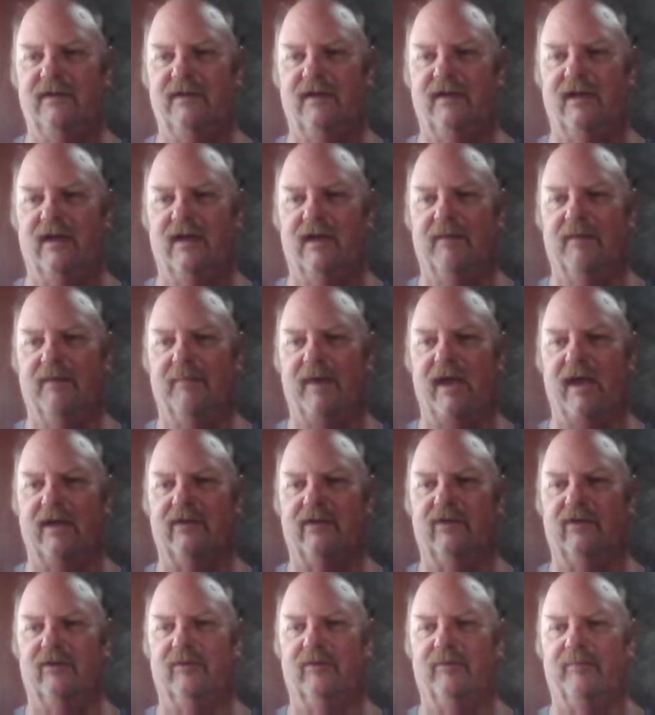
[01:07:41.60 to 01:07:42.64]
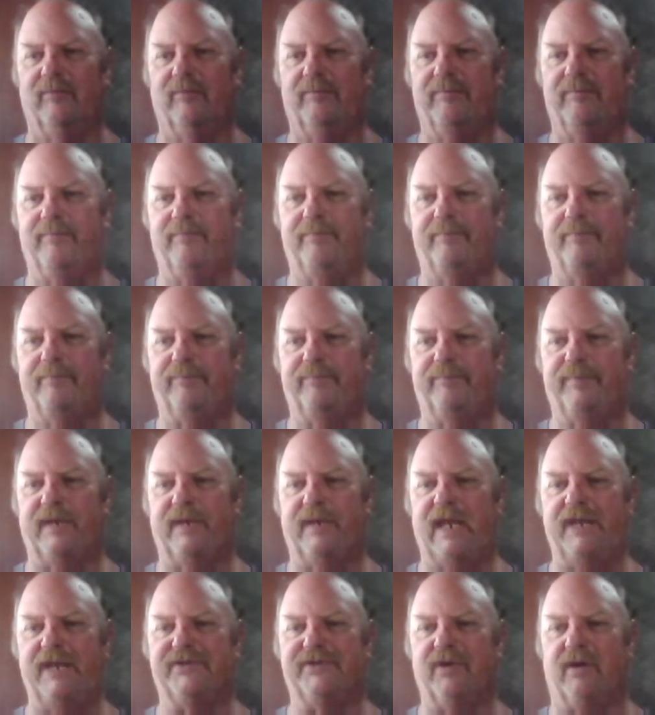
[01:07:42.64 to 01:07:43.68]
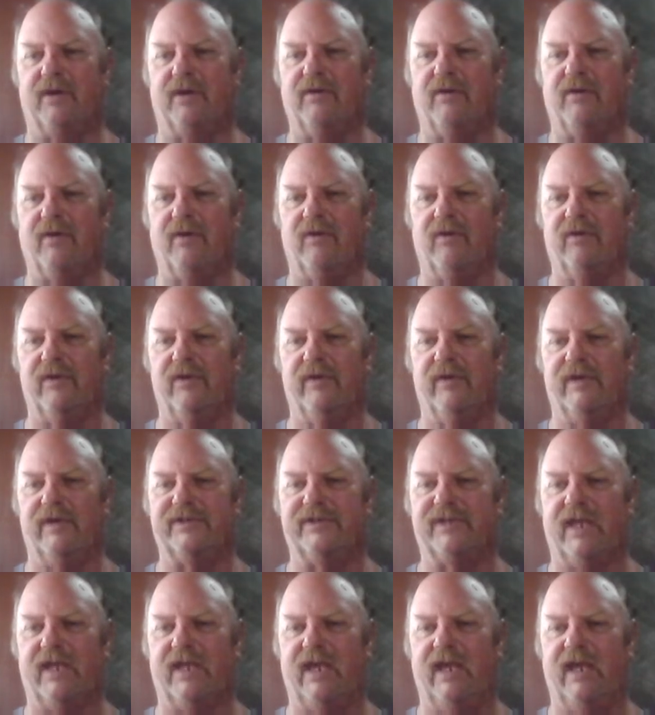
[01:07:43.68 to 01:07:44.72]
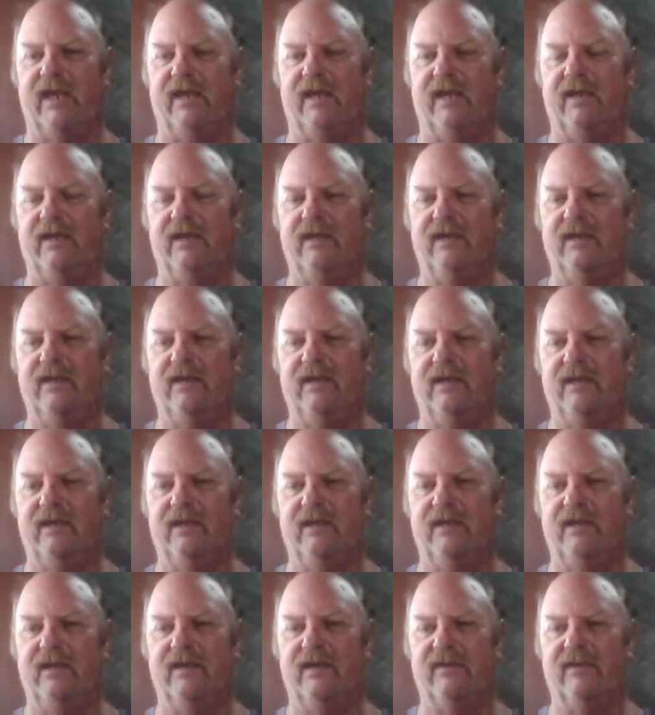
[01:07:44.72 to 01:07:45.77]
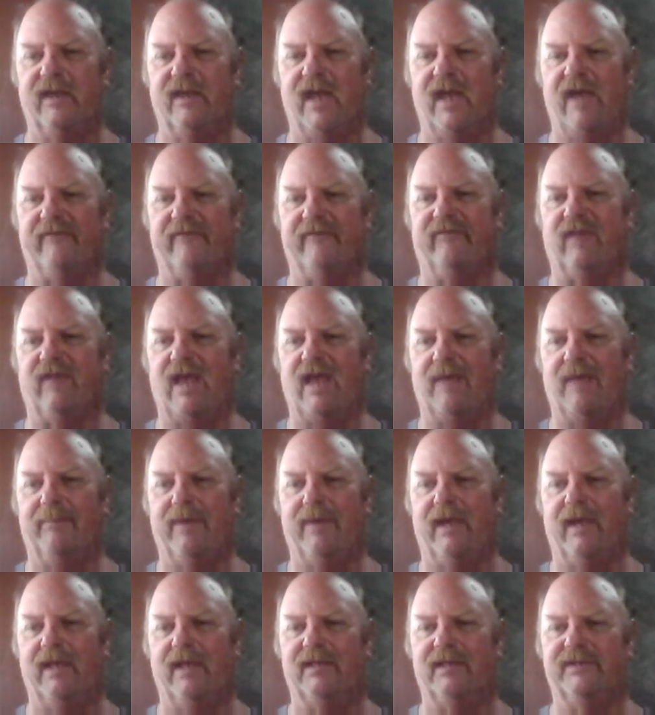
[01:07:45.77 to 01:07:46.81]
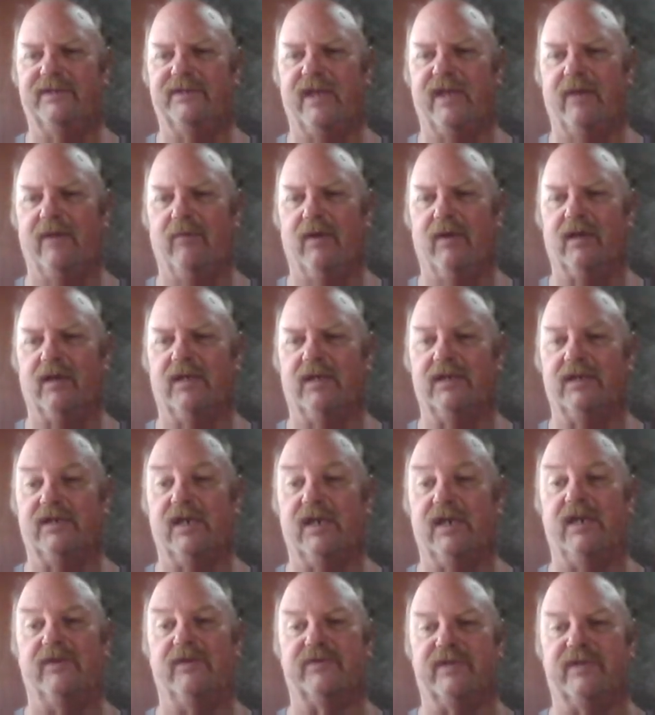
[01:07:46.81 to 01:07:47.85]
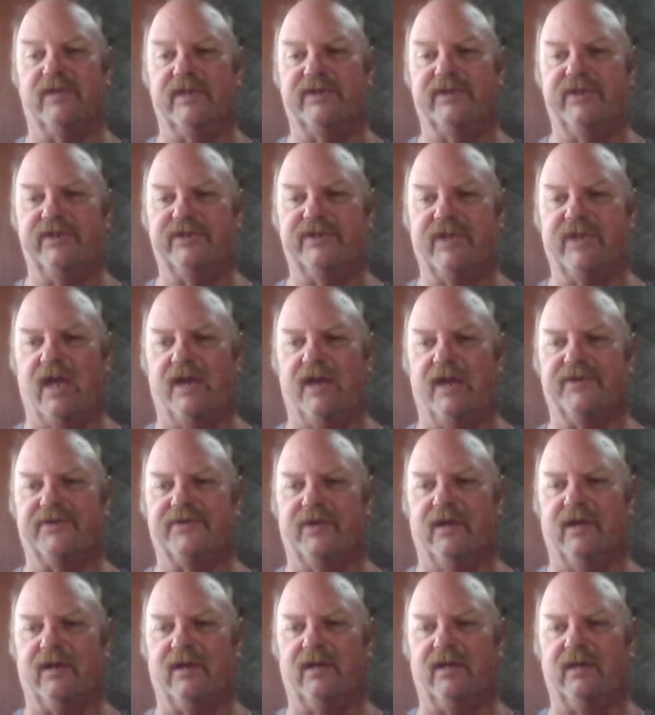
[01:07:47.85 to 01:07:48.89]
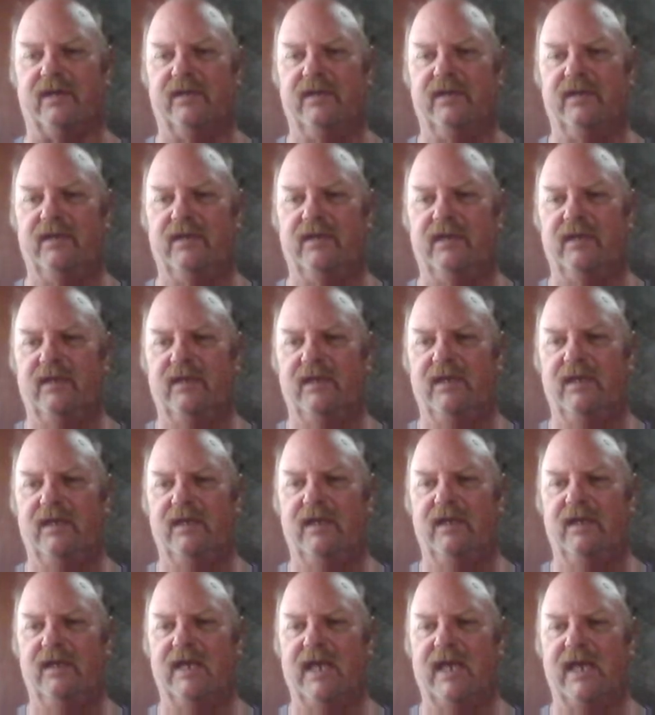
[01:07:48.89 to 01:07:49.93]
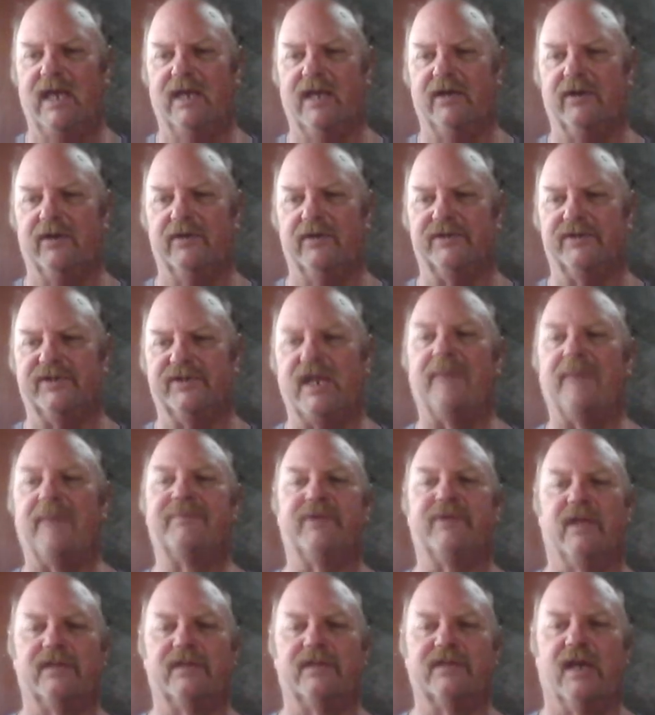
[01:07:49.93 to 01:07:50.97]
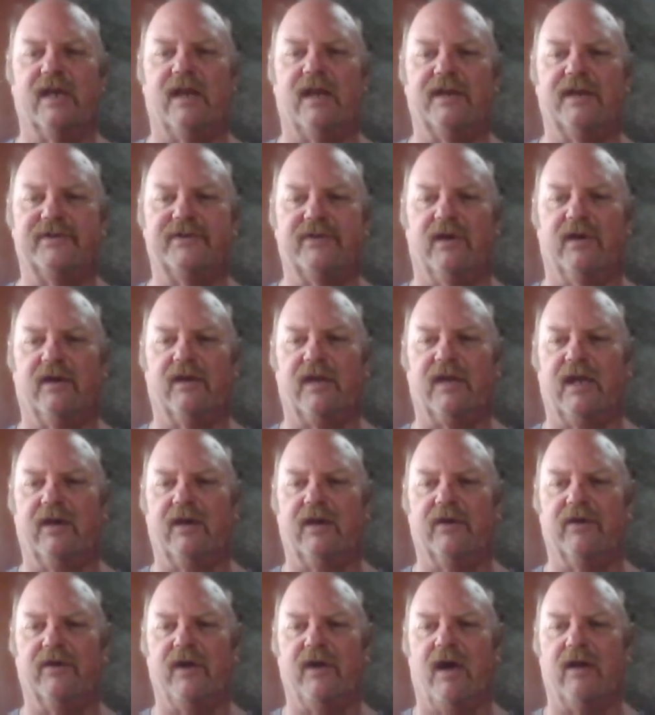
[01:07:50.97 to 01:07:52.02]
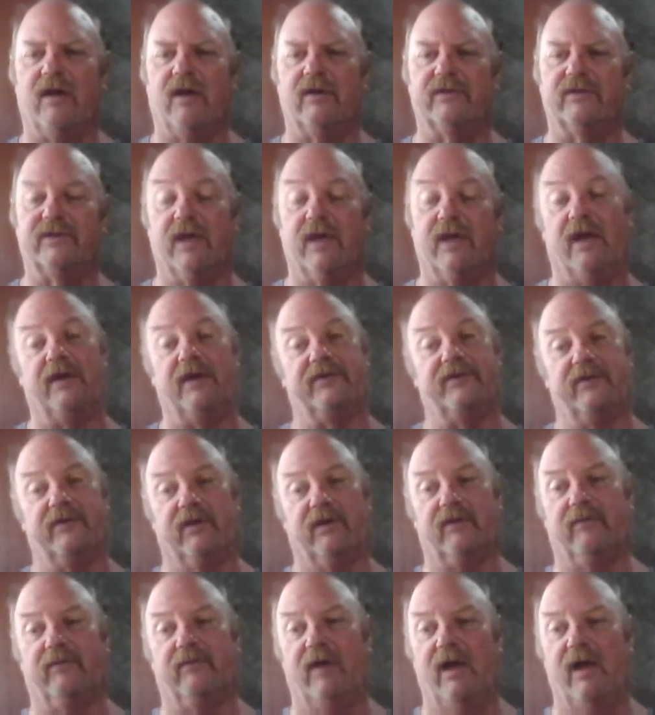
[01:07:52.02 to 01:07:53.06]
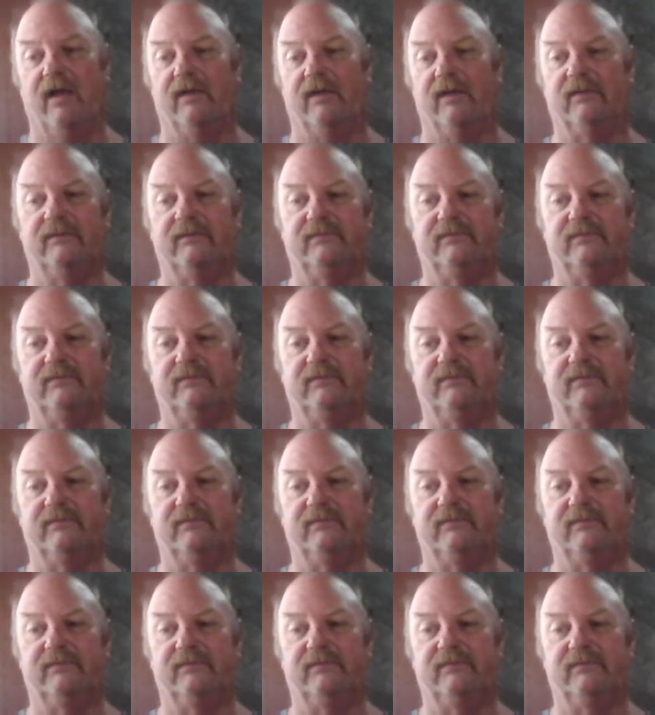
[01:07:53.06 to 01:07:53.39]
Michael, Panay Trucker Girl USA, they have flatbeds. They run continuously. She's got a truck, and her stepson's got a truck, and her daughter's got a truck. Wow.